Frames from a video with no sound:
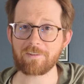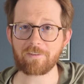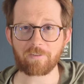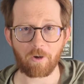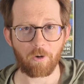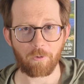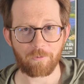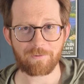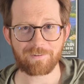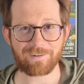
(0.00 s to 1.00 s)

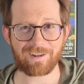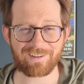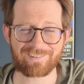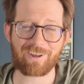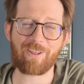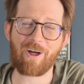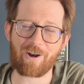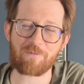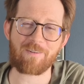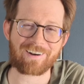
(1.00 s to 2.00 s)
so it's a lot
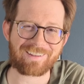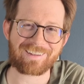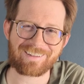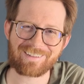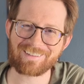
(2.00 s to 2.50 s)
of money.